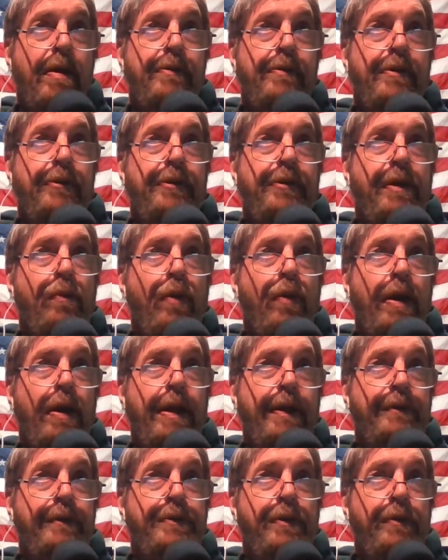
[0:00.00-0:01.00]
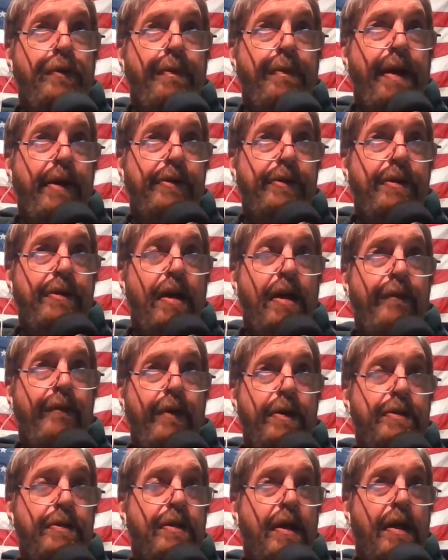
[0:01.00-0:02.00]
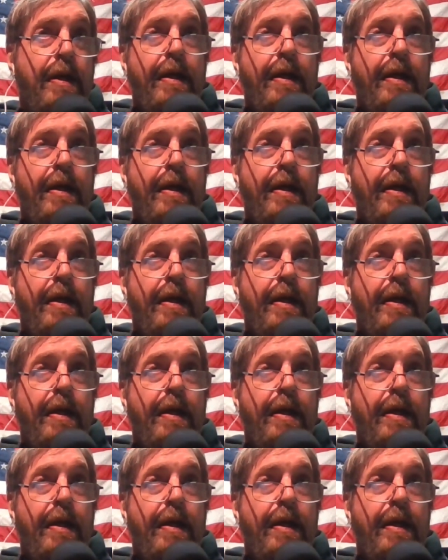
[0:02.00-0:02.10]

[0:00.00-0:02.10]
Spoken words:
to see what gives you the best coverage.